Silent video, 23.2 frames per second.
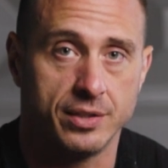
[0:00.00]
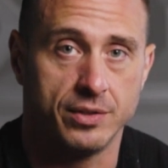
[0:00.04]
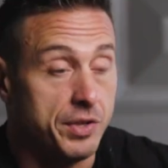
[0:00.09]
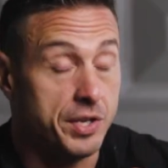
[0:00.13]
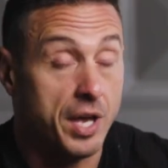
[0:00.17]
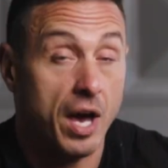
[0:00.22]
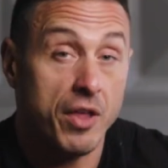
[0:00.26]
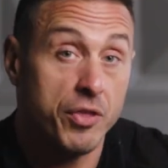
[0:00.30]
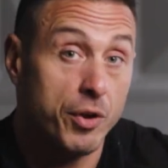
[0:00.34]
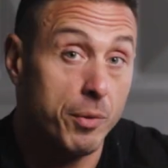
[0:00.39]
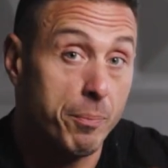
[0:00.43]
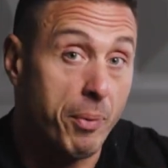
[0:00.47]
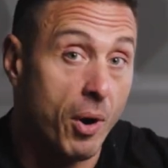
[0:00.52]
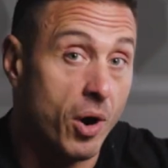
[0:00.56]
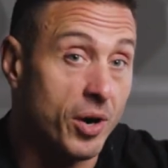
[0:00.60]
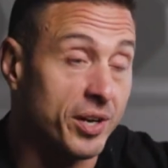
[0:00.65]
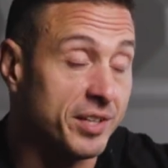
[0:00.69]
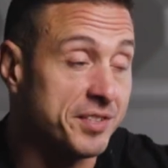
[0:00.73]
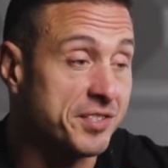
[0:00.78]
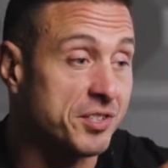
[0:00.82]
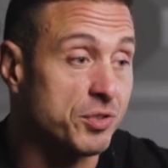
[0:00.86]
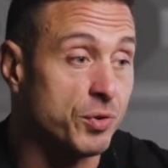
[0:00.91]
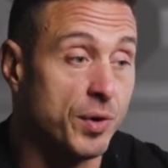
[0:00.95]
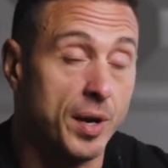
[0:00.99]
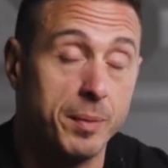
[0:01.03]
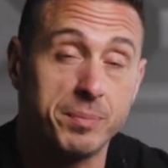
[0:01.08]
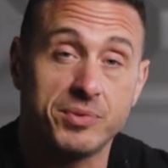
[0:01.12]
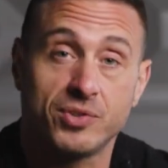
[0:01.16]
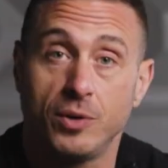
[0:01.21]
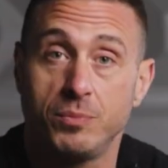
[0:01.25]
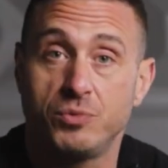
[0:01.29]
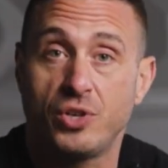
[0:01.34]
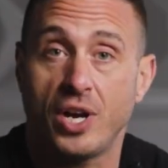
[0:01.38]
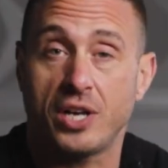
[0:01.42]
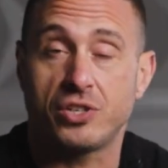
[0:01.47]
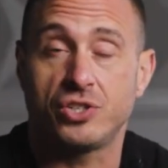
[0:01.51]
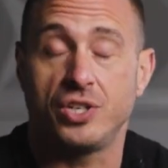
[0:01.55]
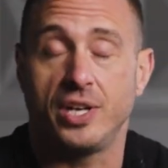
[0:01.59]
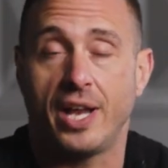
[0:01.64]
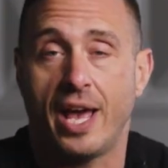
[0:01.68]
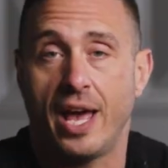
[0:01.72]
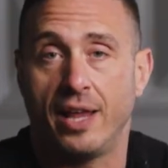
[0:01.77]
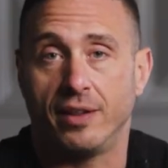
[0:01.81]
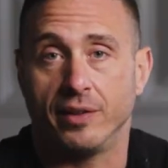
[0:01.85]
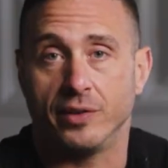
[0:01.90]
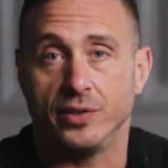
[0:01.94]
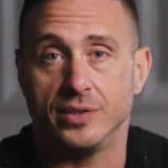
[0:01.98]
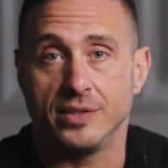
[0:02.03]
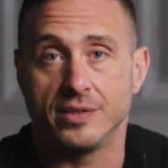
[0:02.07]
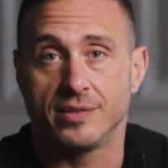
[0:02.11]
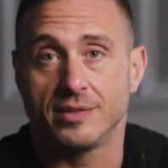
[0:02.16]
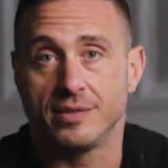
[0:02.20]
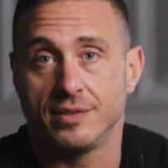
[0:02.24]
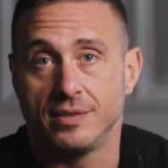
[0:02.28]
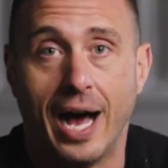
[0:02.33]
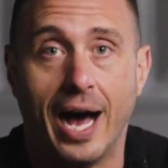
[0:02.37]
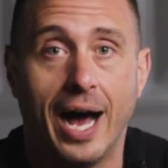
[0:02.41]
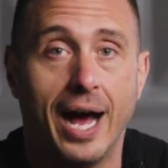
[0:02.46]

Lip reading: The other part of scripts are objection handlers.